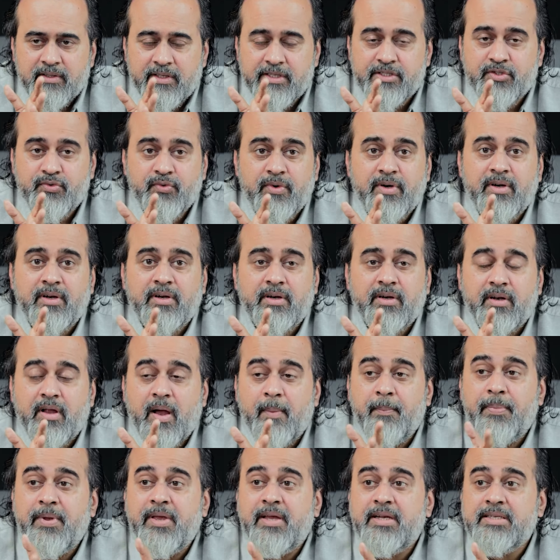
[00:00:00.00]
This one
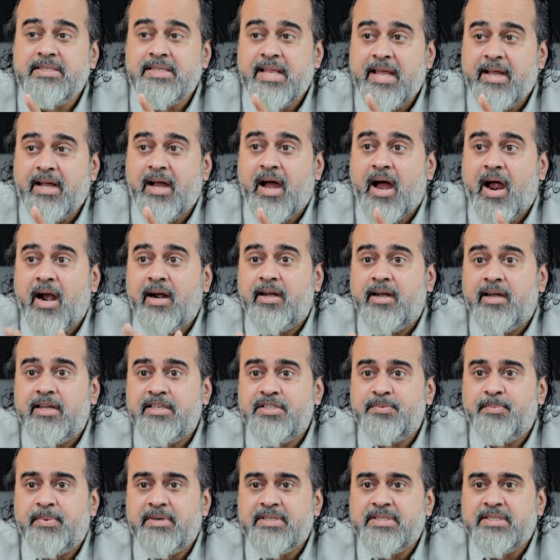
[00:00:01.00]
appears like a
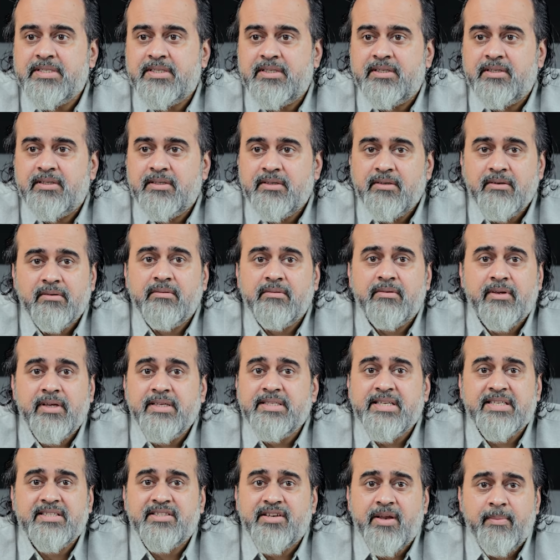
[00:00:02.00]
heartless person. No,
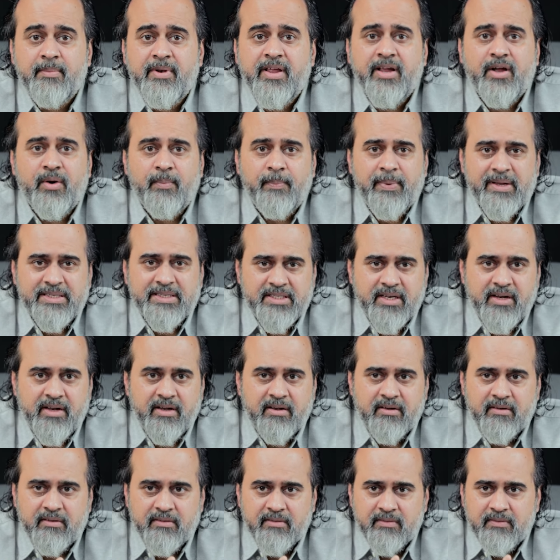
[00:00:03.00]
he's extremely
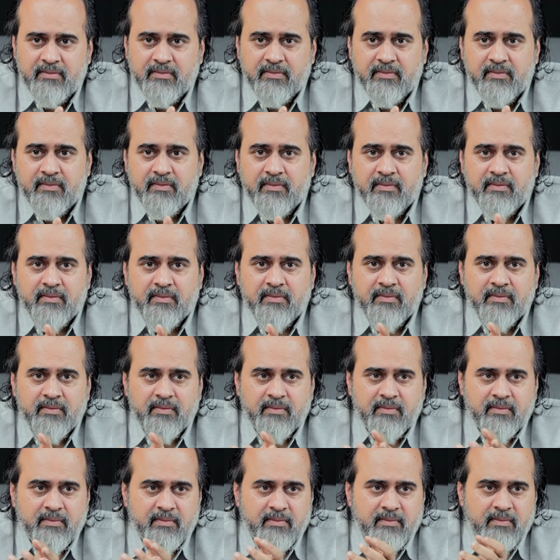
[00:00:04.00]
compassionate.
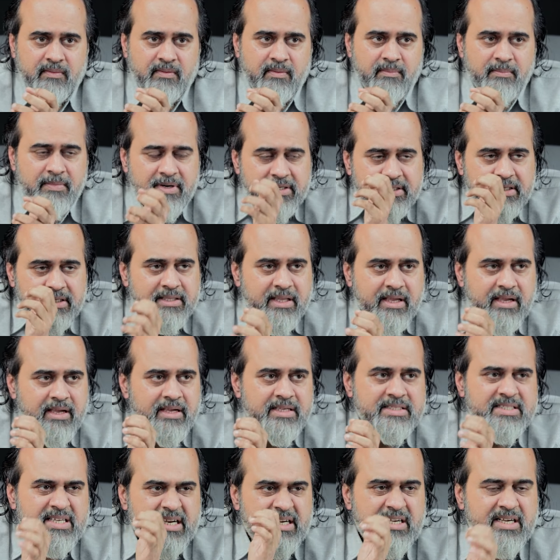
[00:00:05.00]
But the
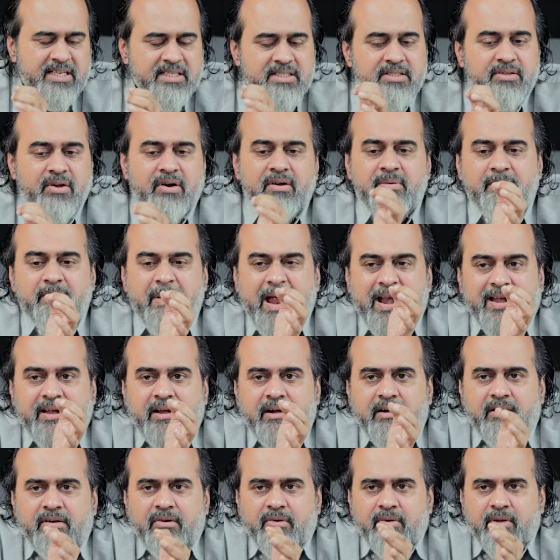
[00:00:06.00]
thing is, it does not
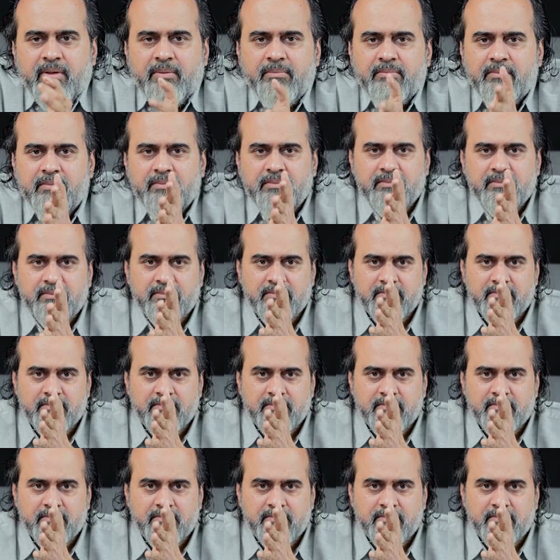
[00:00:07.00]
matter to him.